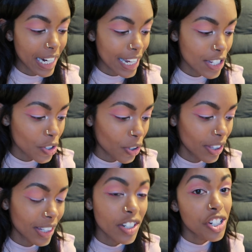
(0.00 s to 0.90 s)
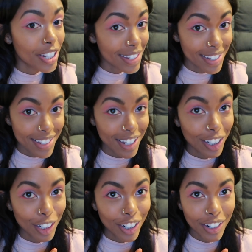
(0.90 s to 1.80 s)
and I saw the Justice
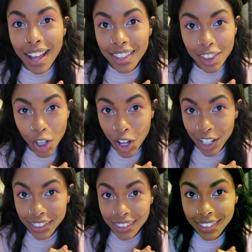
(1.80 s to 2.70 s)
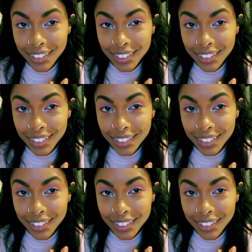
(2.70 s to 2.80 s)
color, I thought,